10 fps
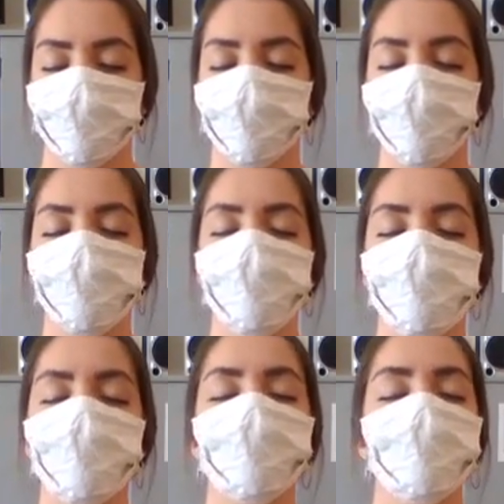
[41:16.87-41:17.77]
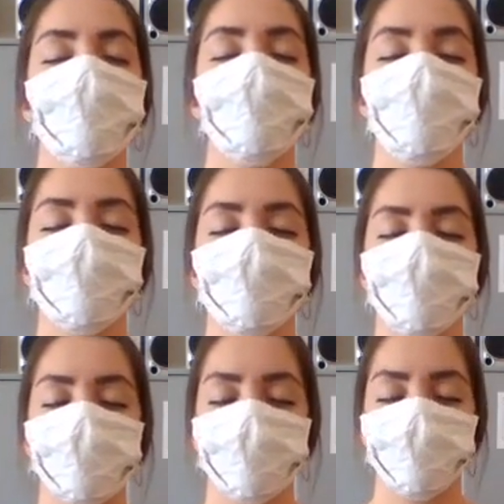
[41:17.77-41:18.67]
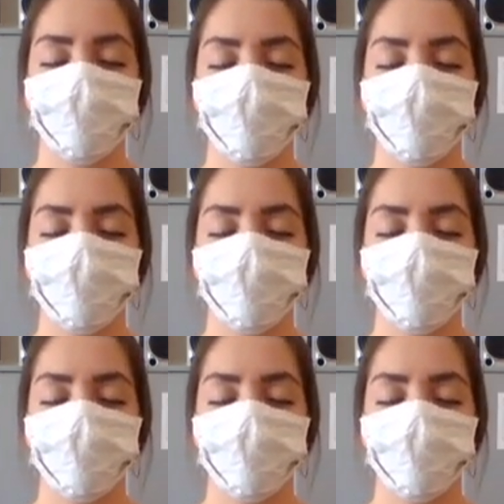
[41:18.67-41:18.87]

Keeping you from drifting.